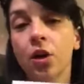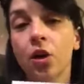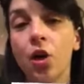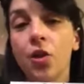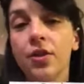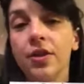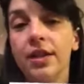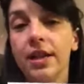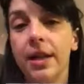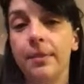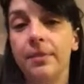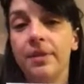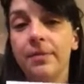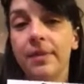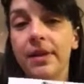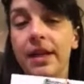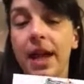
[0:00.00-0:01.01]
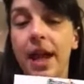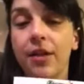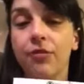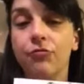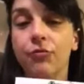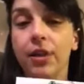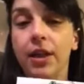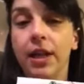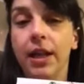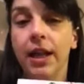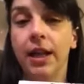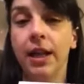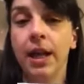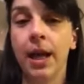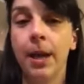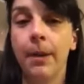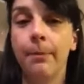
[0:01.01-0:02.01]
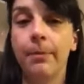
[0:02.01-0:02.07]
concept began really,